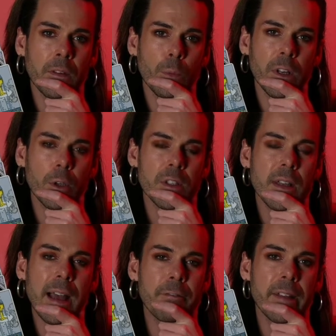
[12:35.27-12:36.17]
We look to
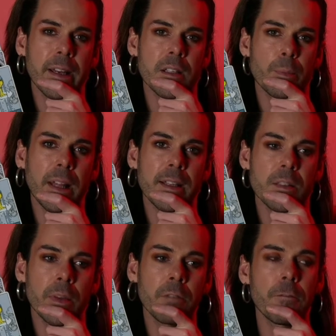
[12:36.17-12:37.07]
our Venus
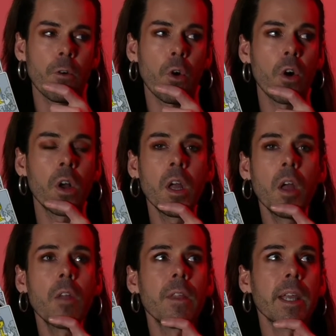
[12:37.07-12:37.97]
placement for
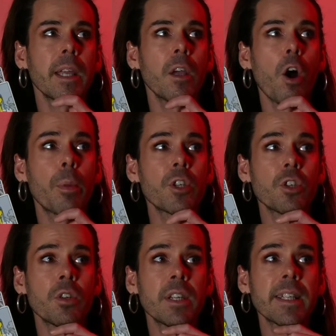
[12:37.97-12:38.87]
the
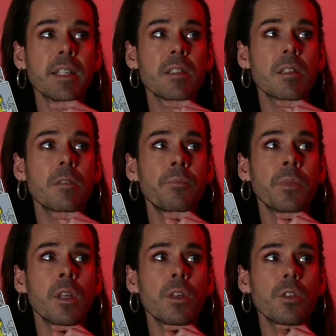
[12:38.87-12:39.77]
opportunities
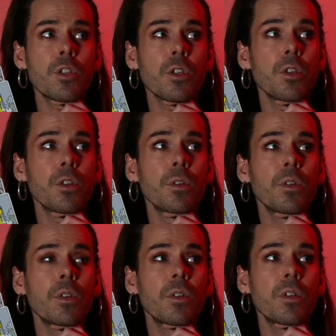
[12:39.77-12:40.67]
to
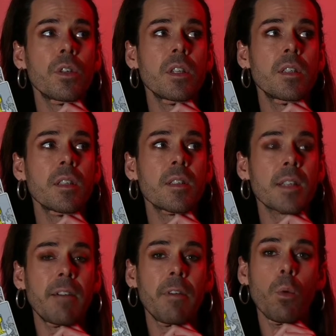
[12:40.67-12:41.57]

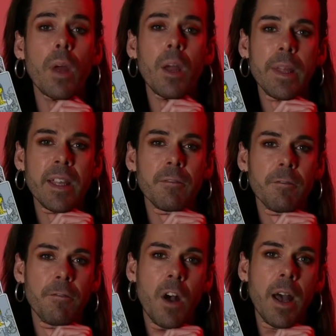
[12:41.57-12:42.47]
discover where we can
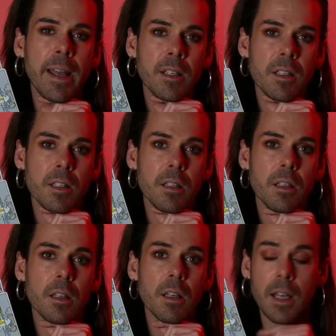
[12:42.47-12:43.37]
find
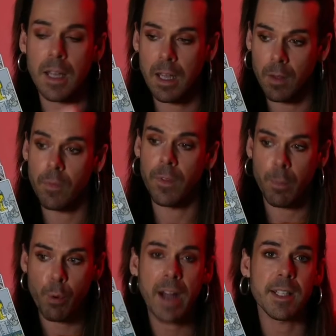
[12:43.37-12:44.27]
the
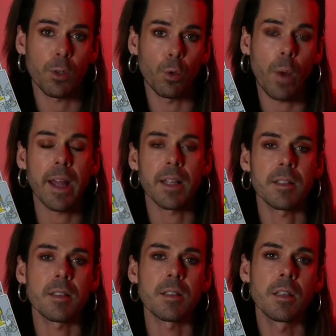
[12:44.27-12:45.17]
practical
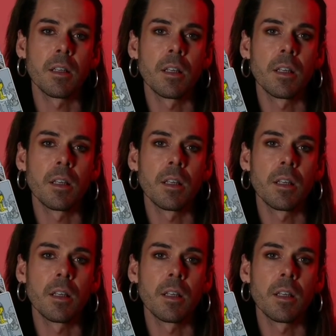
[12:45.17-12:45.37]
ways